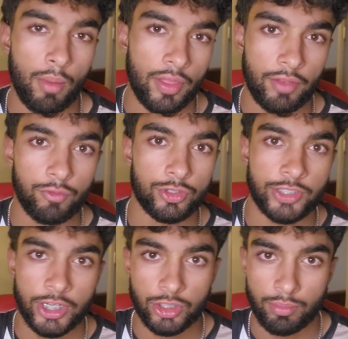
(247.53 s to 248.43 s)
And then for
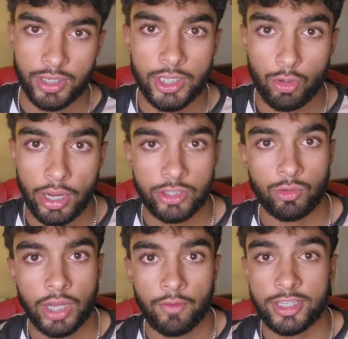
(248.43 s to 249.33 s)
section B, you actually
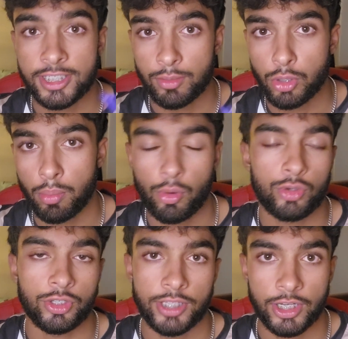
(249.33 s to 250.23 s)
want to have a similar
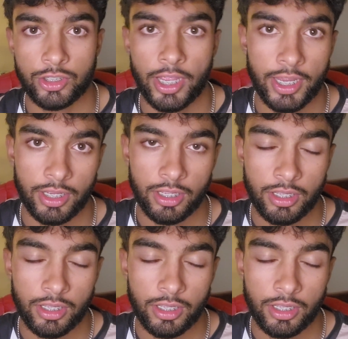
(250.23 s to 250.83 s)
approach to section A.